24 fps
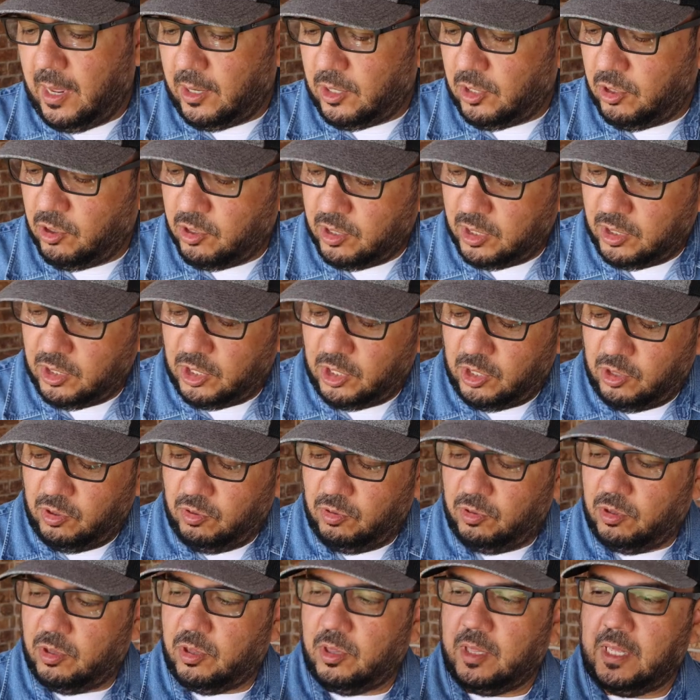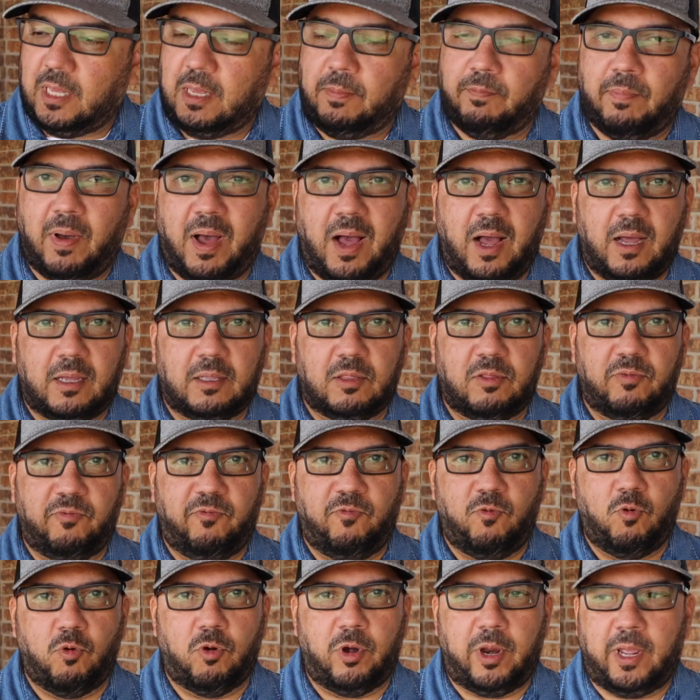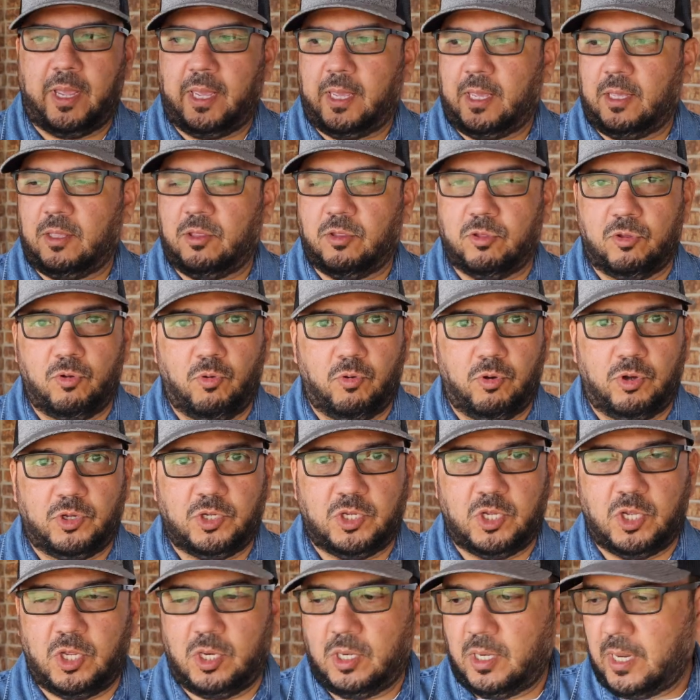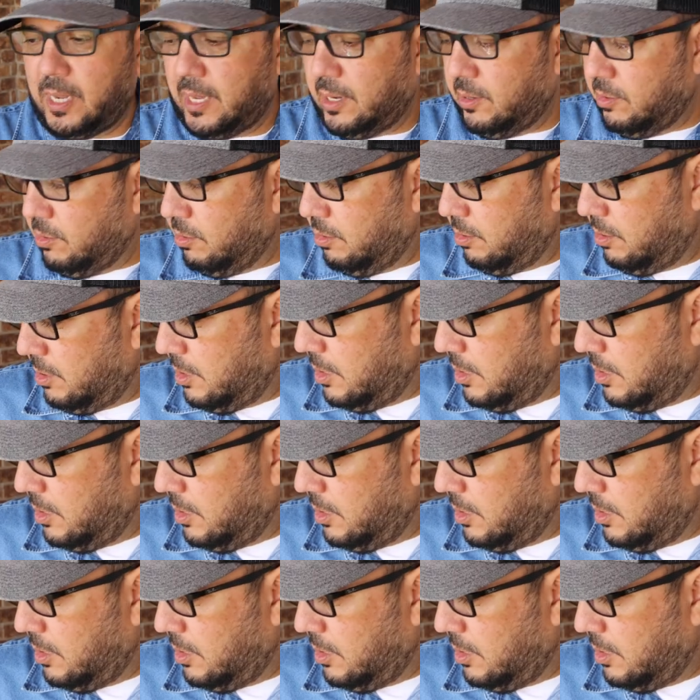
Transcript: You can use the box for a storage container